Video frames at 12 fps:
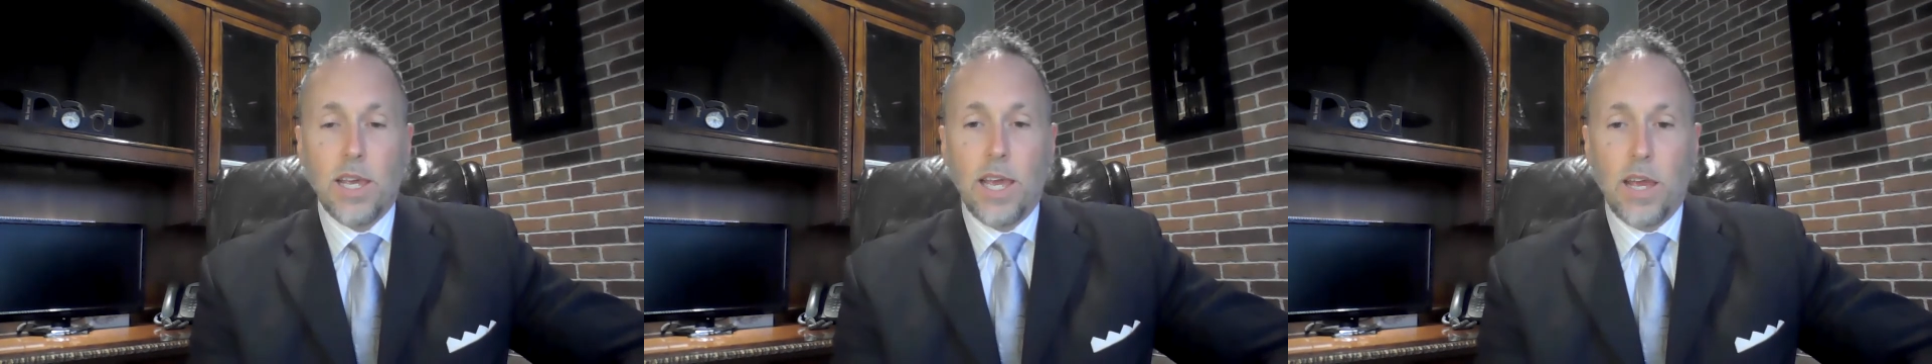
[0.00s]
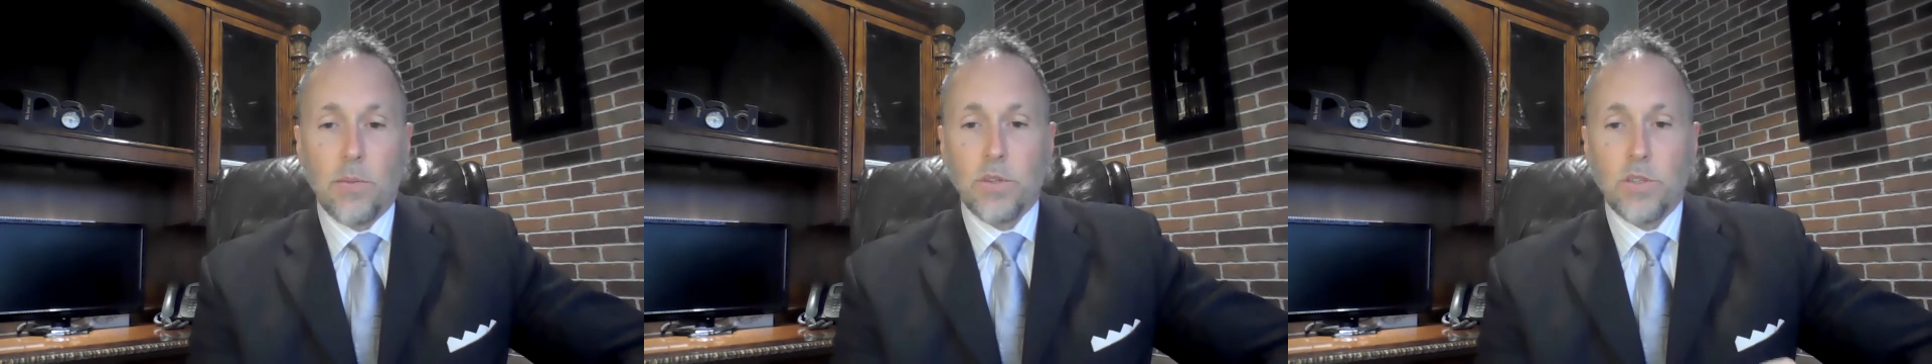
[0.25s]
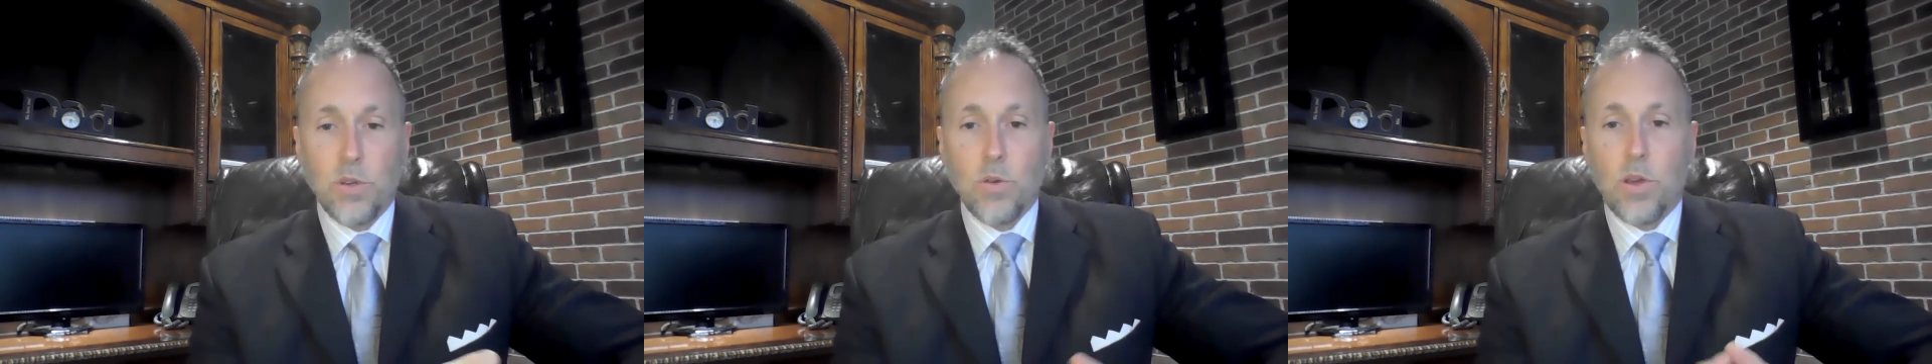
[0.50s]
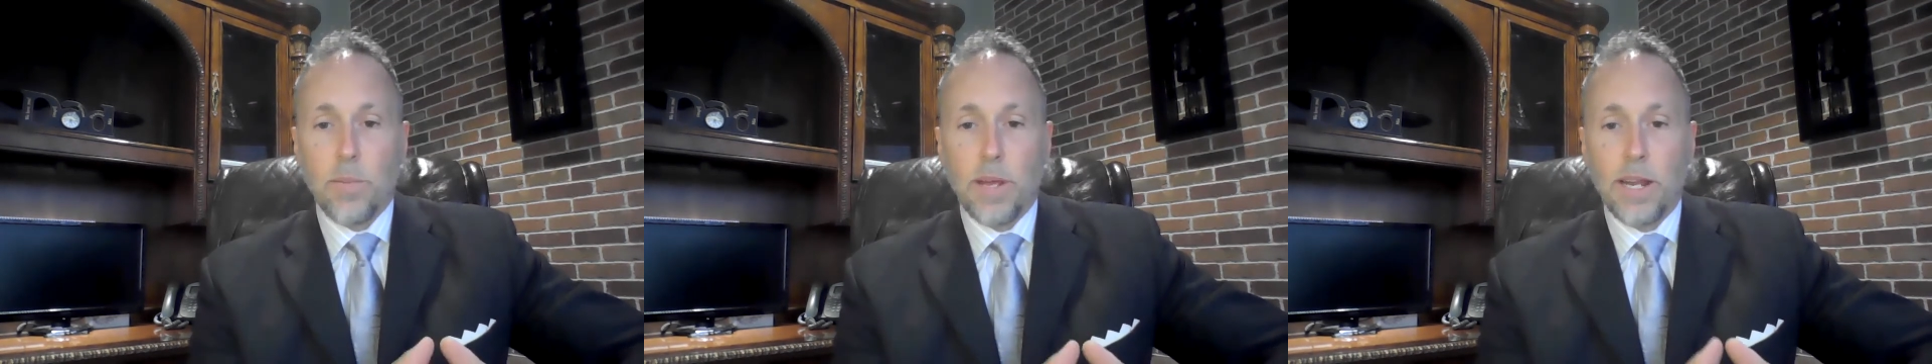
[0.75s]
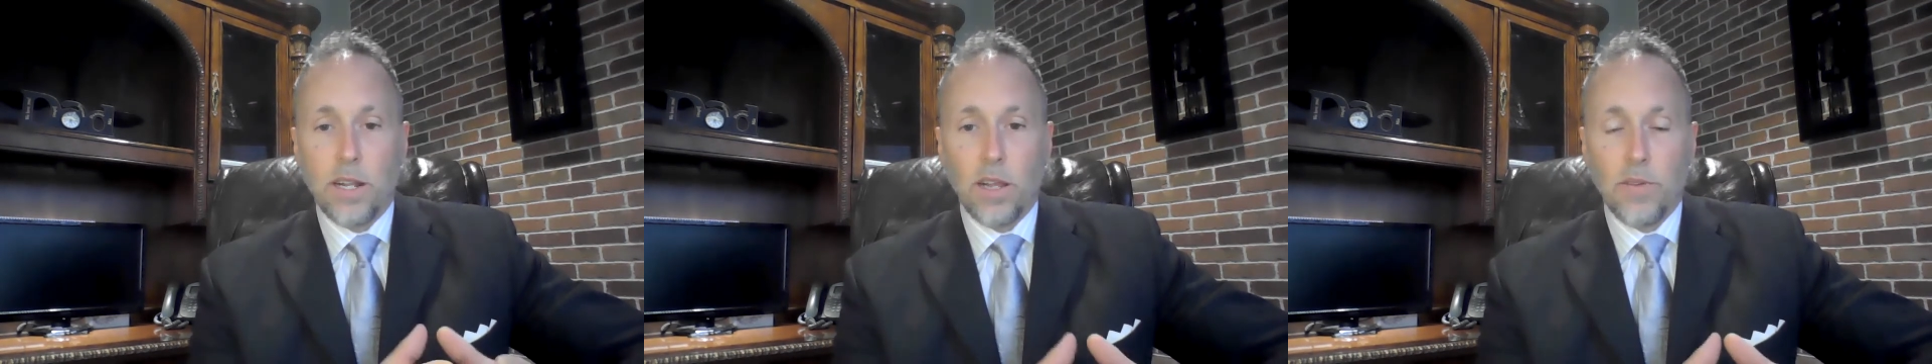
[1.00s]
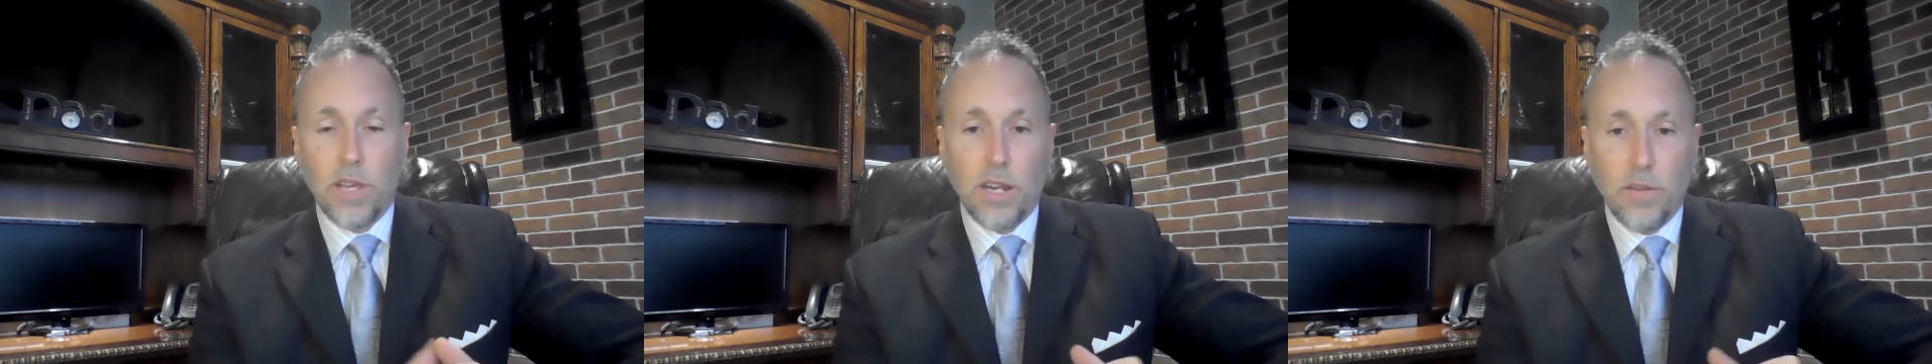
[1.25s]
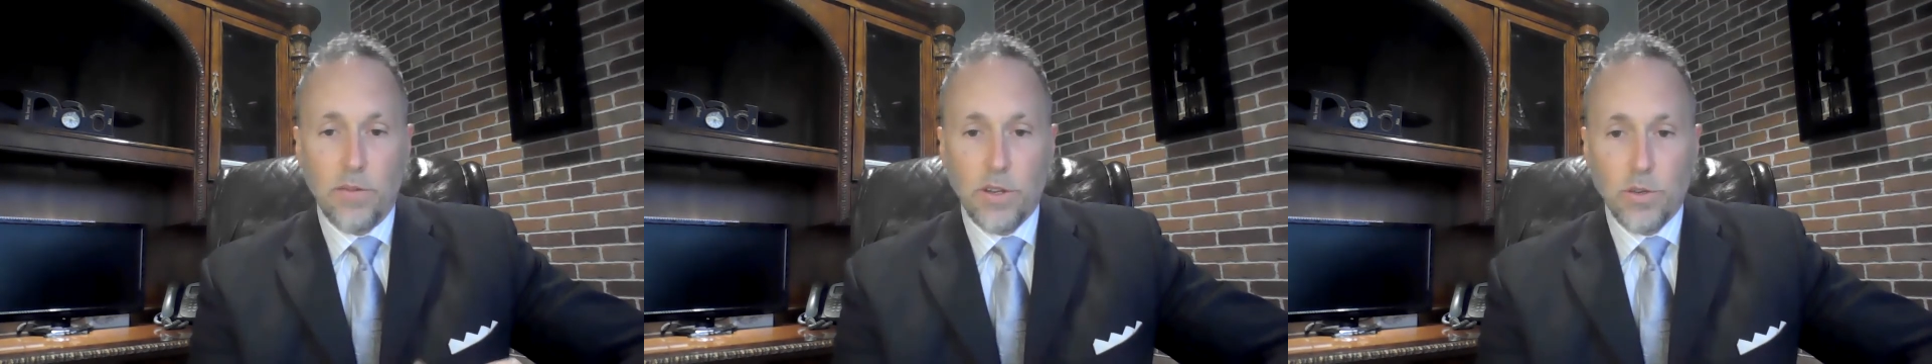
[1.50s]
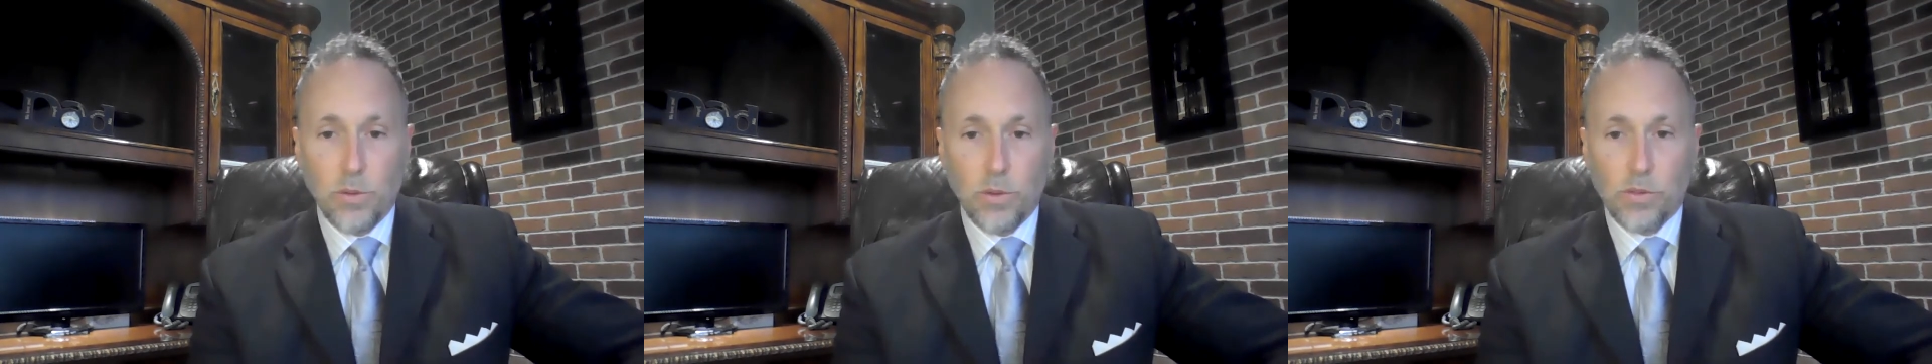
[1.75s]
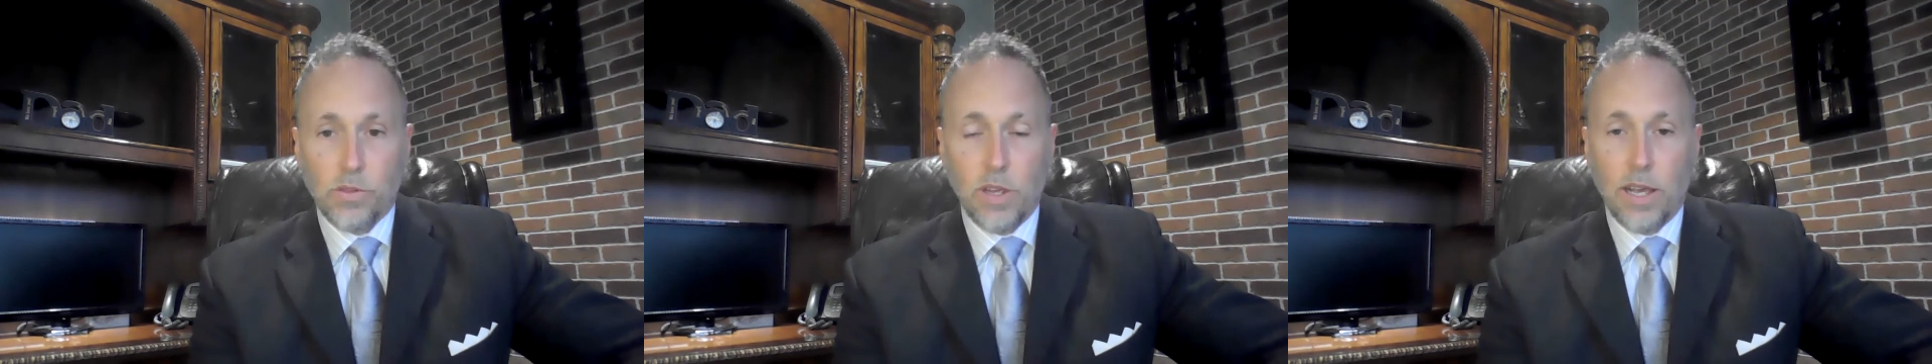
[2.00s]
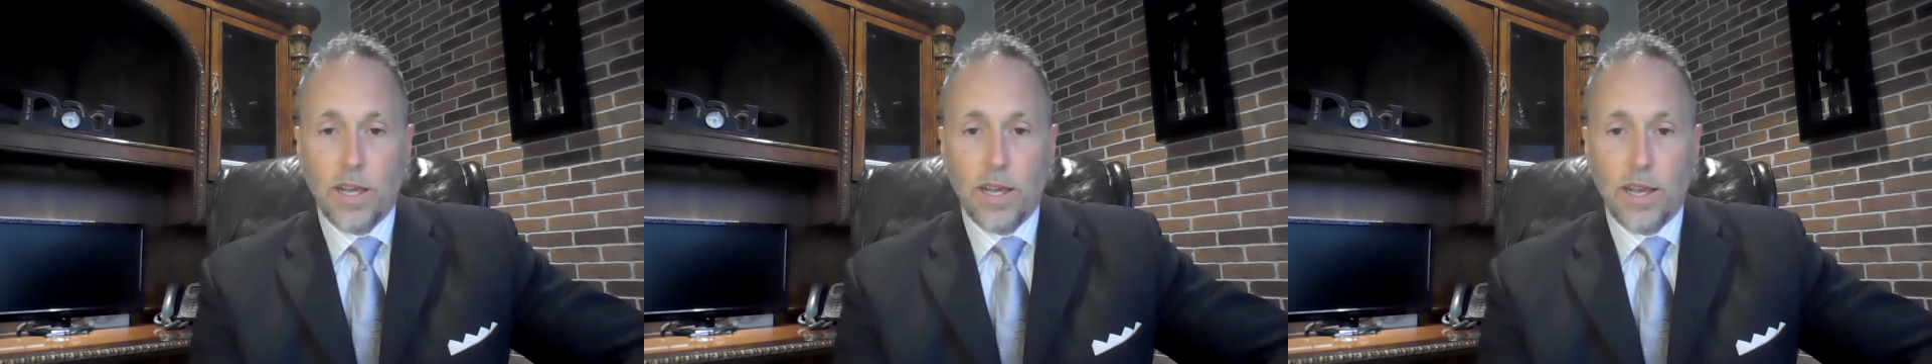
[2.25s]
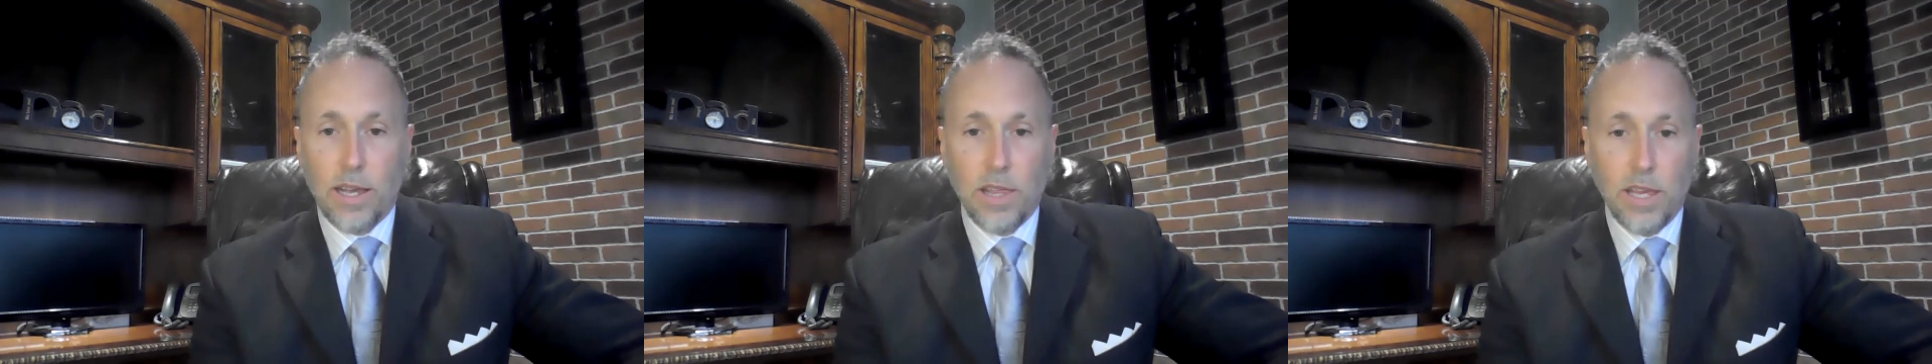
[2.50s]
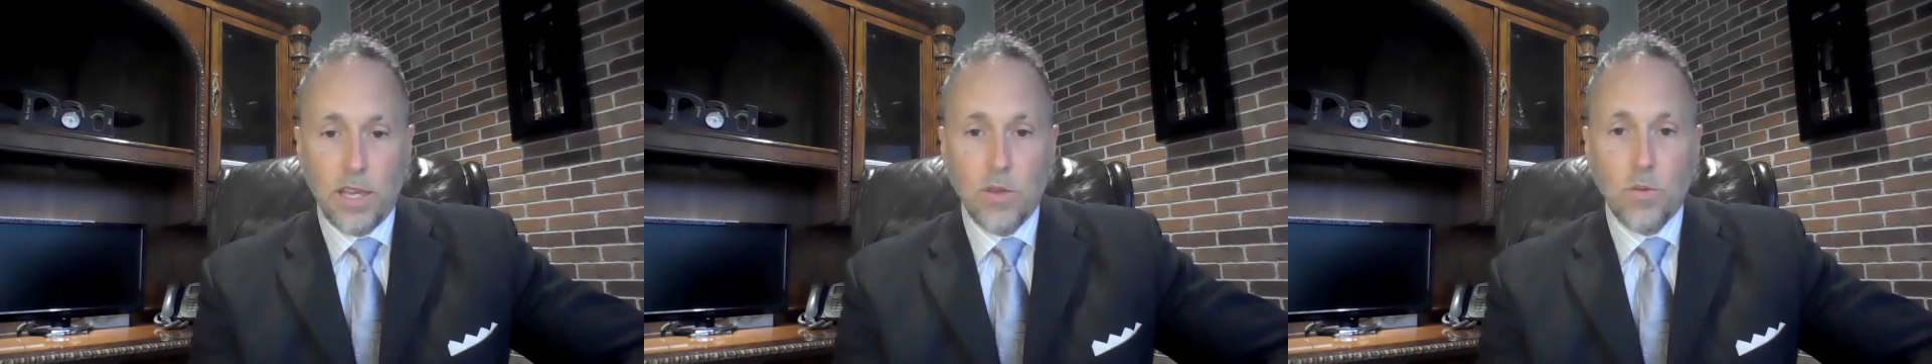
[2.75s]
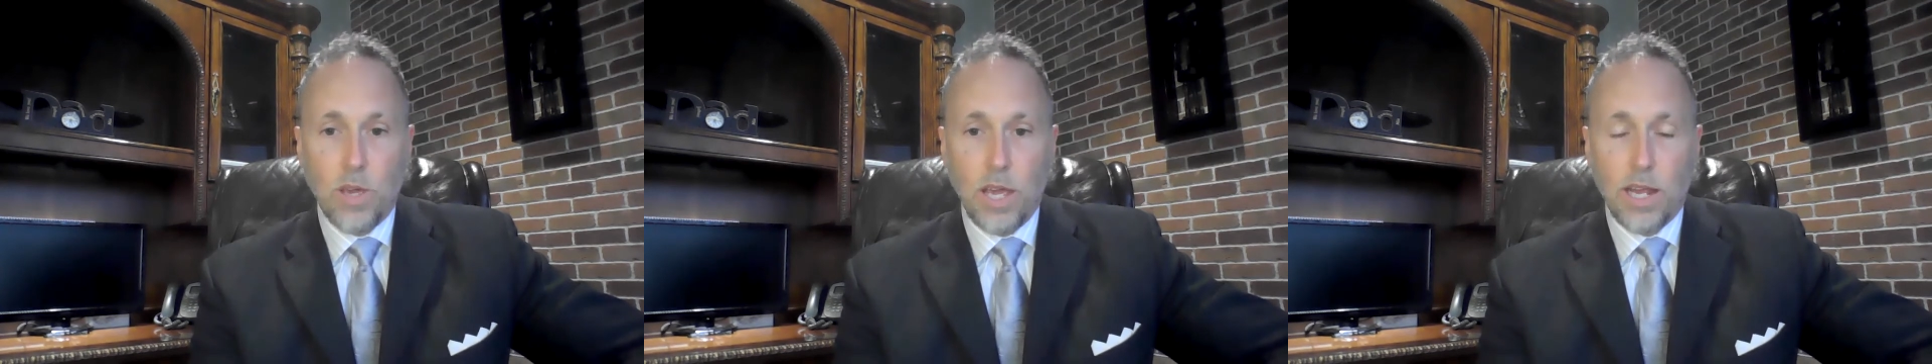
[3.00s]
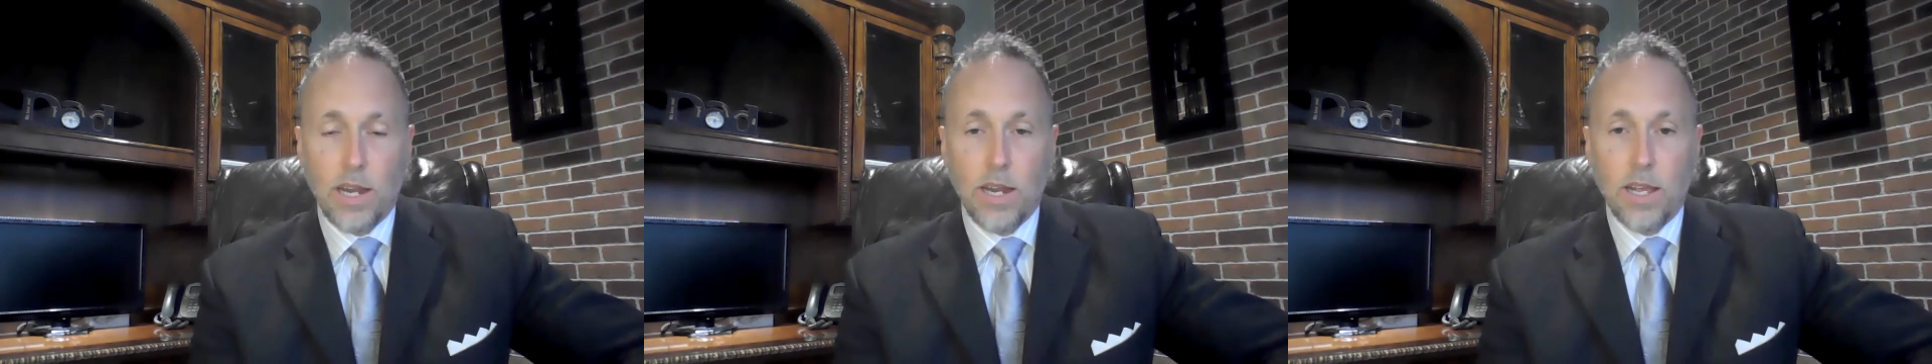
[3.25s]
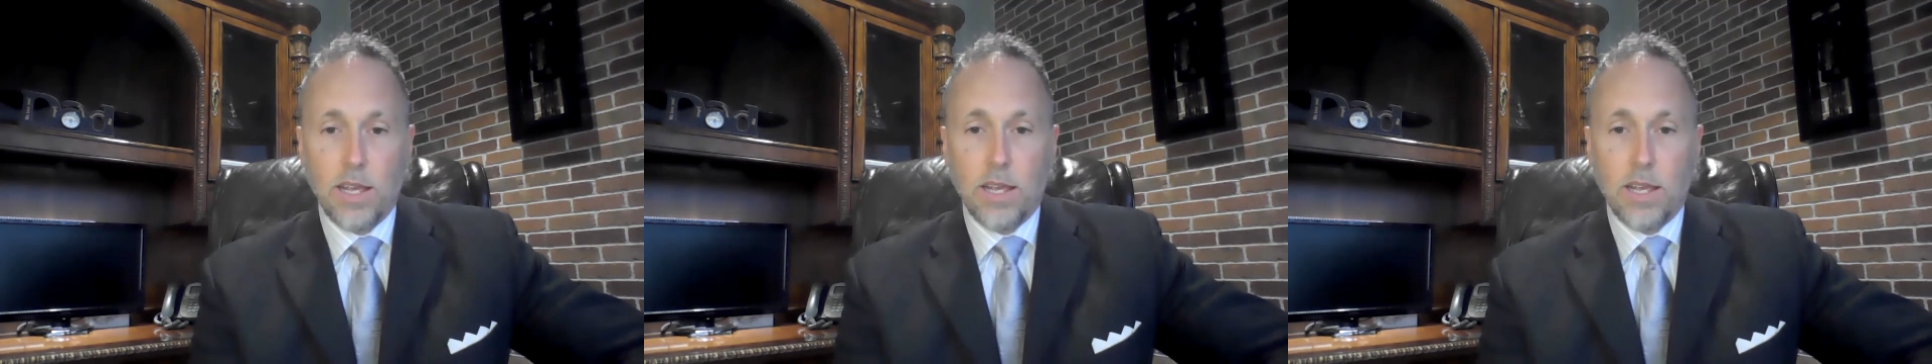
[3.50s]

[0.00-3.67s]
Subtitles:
And with two committed, loving individuals, I think you can